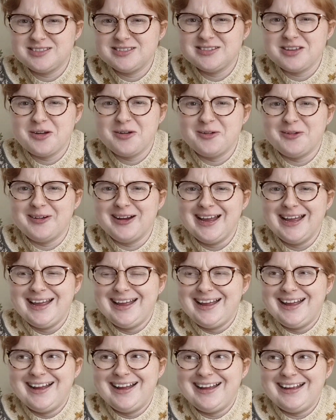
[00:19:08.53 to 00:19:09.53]
So
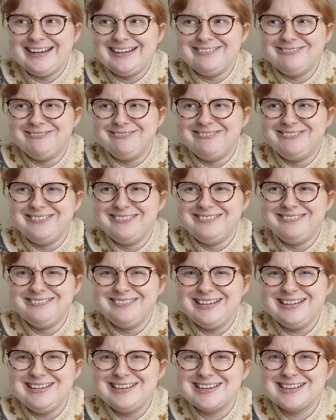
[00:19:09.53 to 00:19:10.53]
I'm
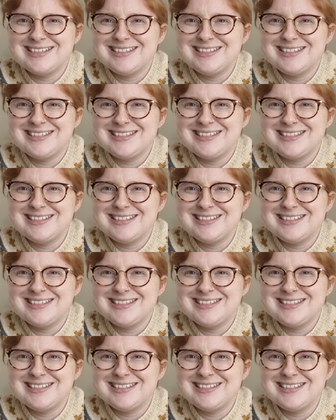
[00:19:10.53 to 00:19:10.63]
really